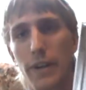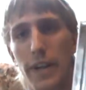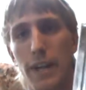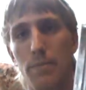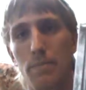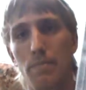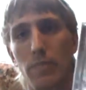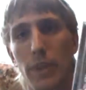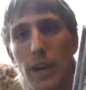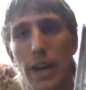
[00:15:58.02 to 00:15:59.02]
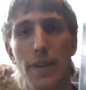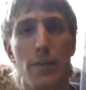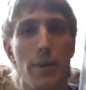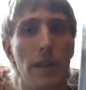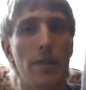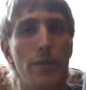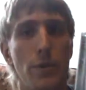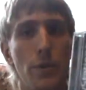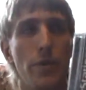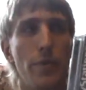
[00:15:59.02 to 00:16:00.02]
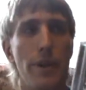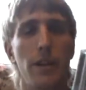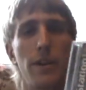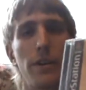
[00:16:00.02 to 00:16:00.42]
game. I have the 2 of the Medal